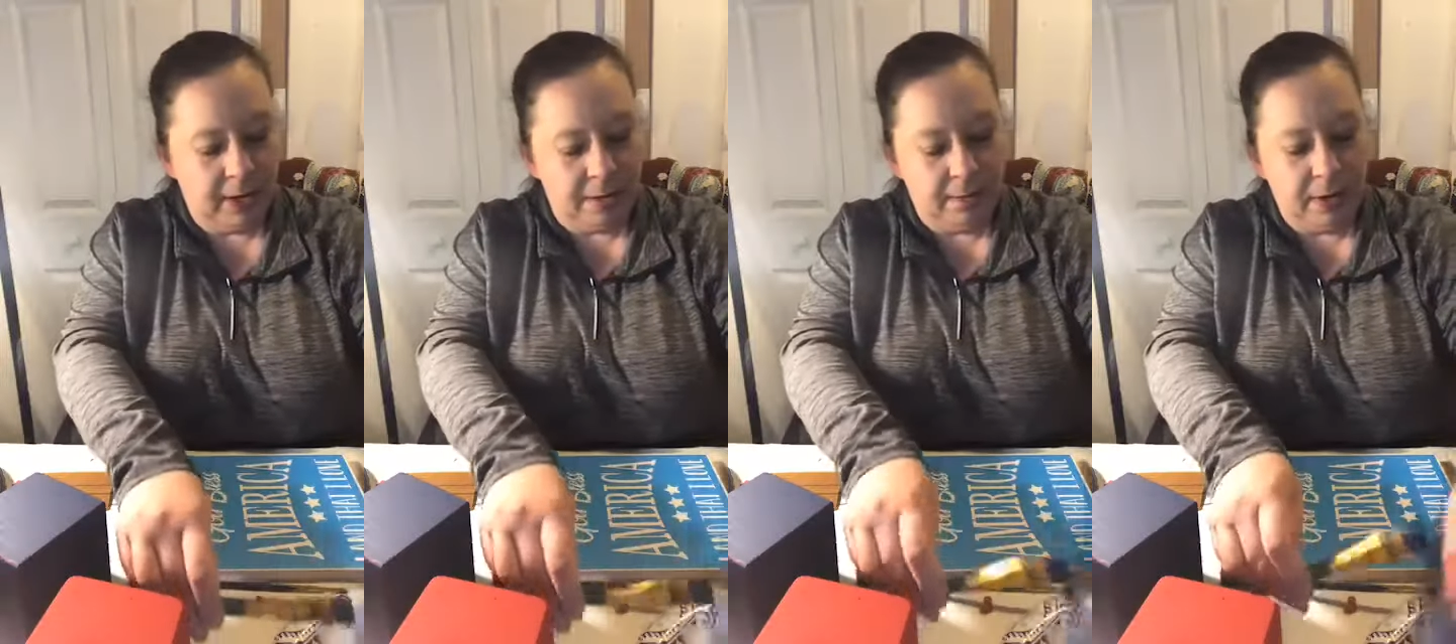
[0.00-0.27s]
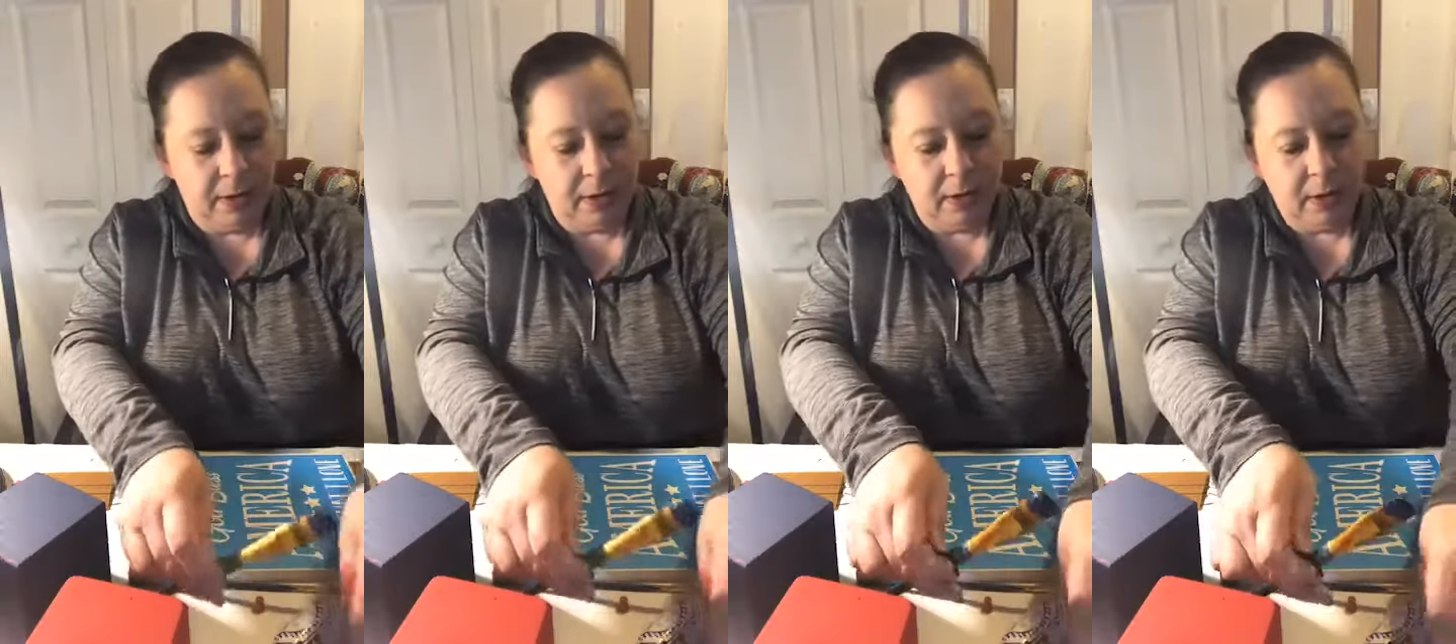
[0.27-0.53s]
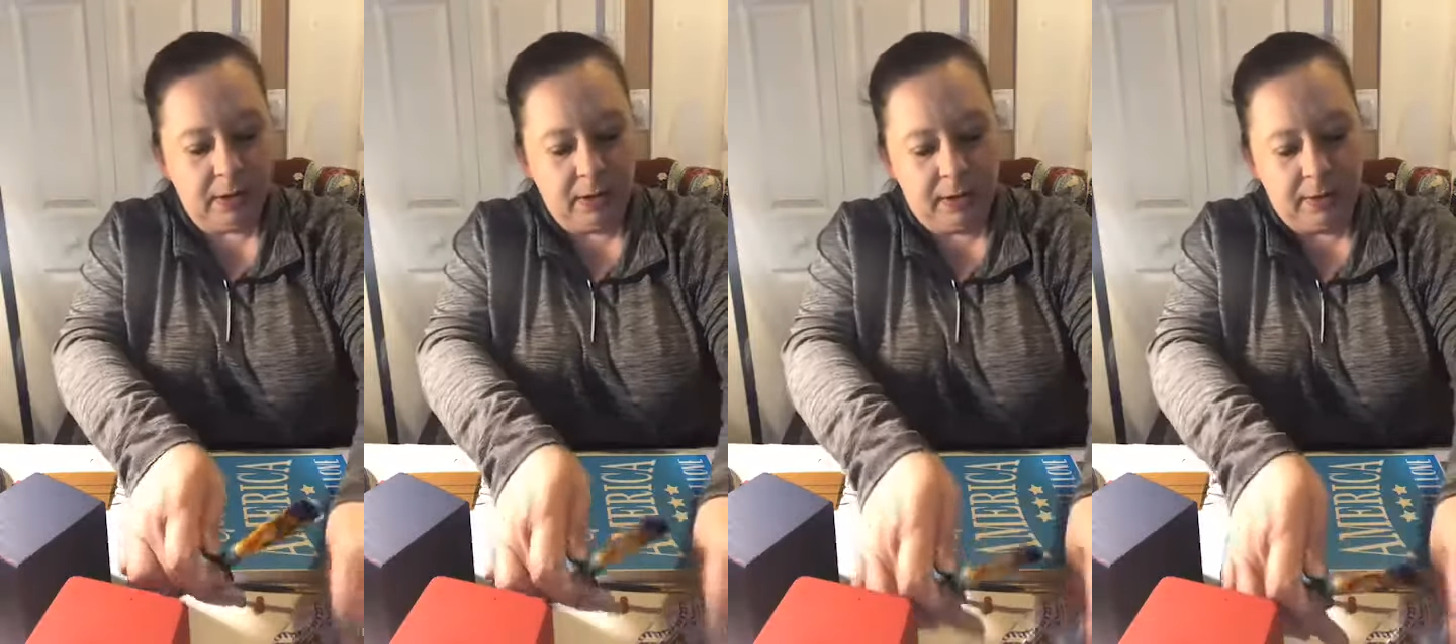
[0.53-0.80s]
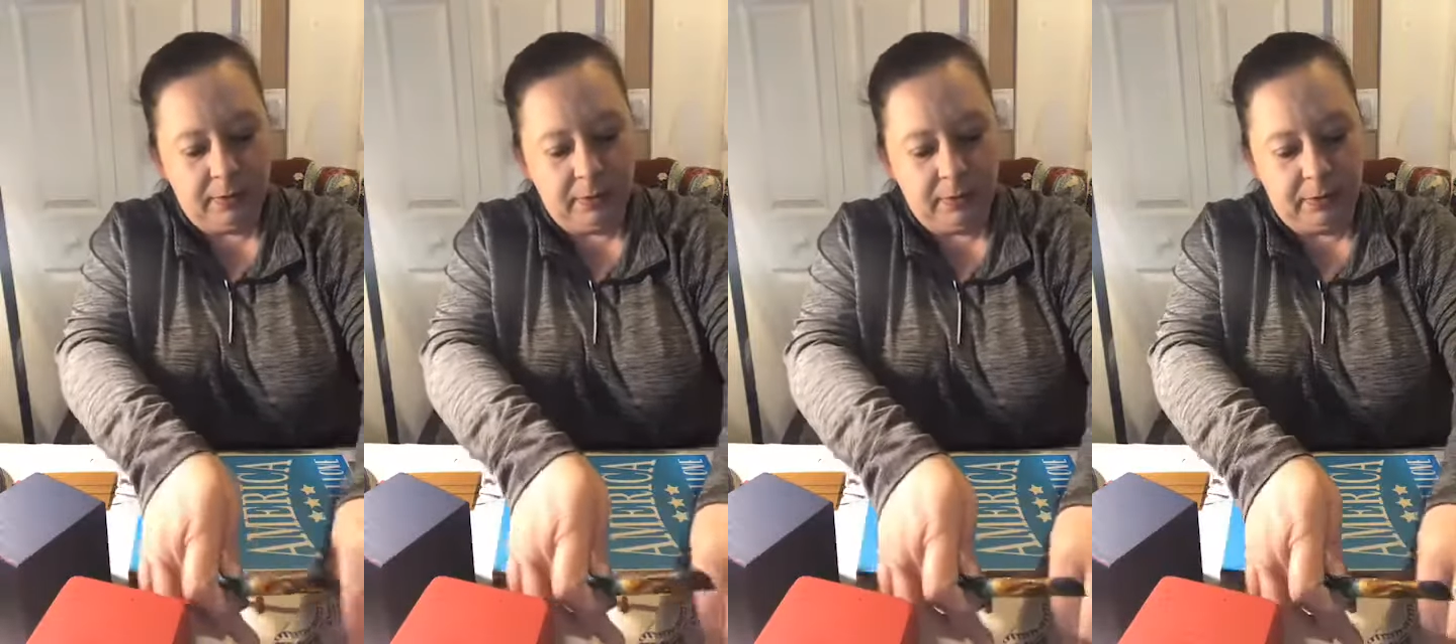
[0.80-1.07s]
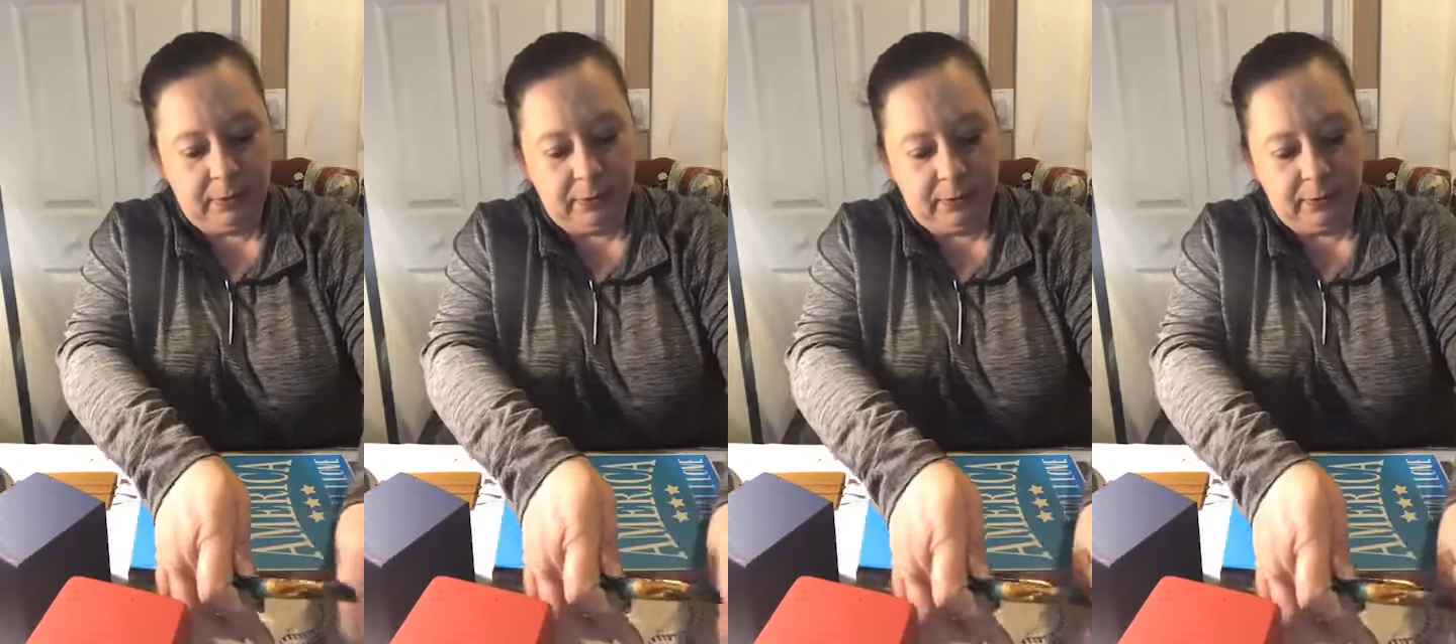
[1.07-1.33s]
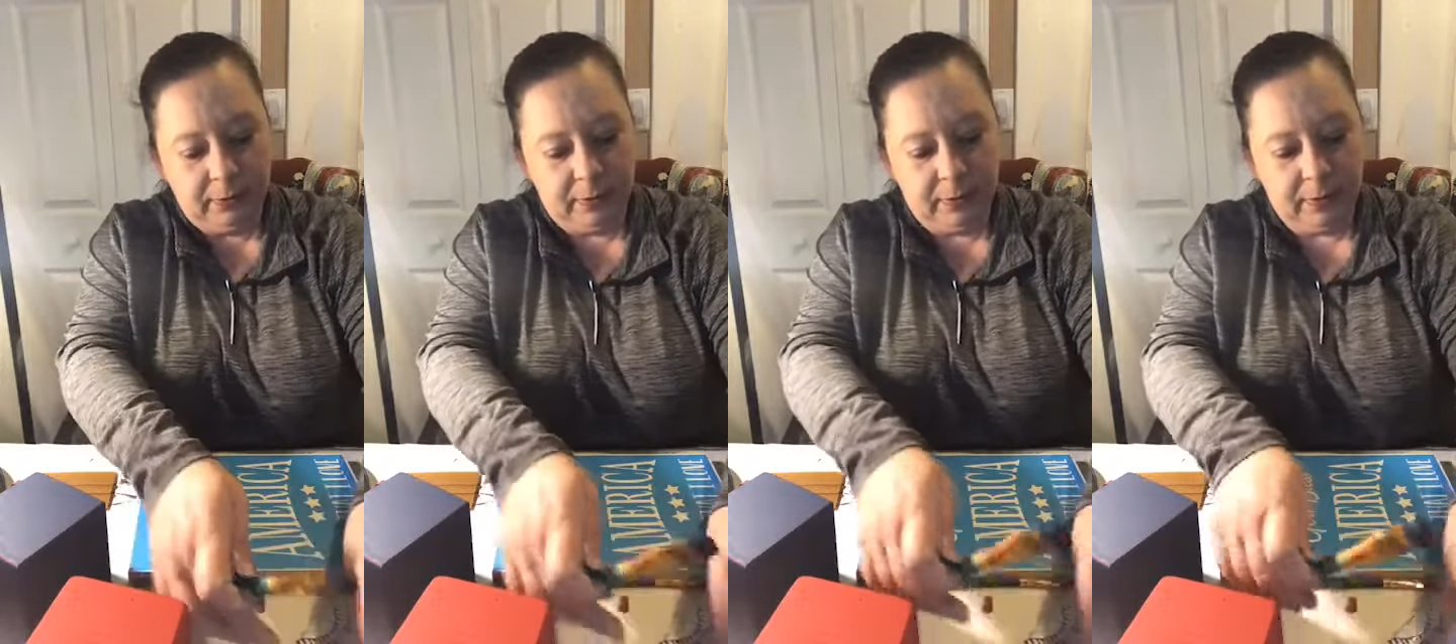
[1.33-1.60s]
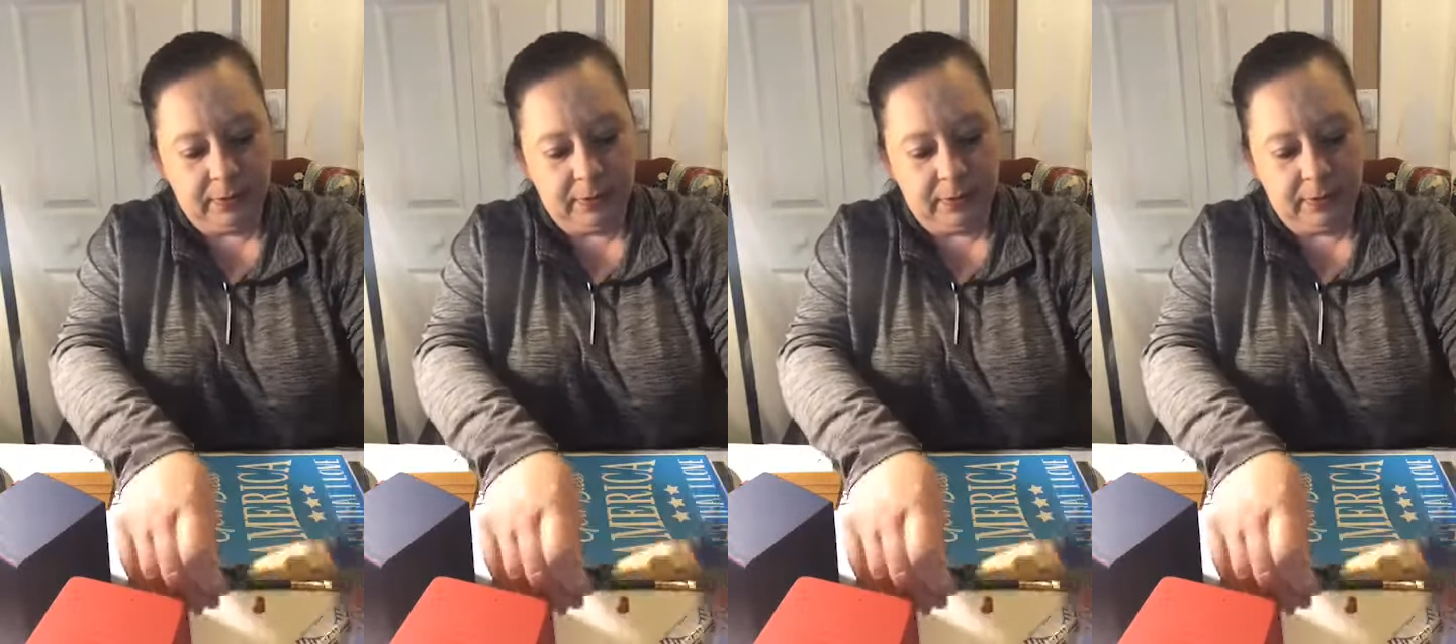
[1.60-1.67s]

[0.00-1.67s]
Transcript: America in blue,